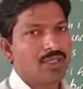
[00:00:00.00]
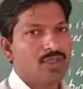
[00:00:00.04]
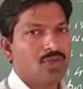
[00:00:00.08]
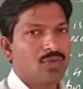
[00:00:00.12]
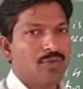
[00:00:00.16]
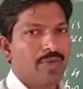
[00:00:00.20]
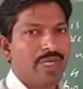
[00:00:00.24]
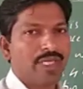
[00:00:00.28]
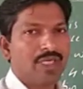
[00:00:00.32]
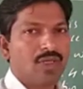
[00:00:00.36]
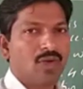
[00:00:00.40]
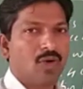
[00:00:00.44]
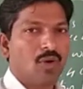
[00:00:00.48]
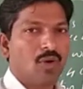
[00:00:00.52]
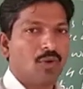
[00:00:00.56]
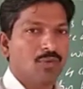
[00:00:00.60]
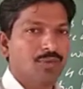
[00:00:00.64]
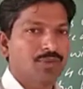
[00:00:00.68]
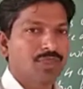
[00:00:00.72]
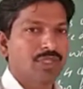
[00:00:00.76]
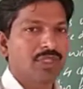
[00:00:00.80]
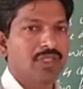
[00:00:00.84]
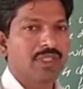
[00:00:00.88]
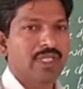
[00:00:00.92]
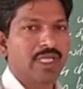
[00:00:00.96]
you might have
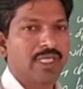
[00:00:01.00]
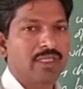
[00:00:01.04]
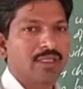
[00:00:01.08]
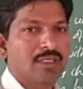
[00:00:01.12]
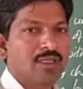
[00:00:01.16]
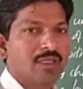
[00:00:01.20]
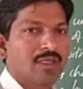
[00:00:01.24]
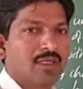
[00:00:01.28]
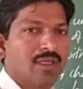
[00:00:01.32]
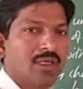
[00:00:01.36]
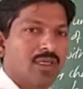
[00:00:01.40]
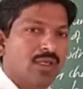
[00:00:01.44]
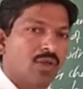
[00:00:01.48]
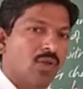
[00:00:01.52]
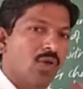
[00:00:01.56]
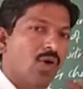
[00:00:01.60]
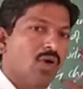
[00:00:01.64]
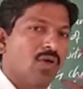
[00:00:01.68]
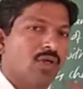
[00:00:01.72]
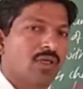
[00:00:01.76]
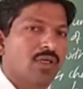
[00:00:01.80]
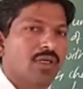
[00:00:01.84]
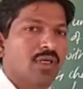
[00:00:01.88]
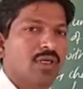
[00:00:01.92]
observed that a long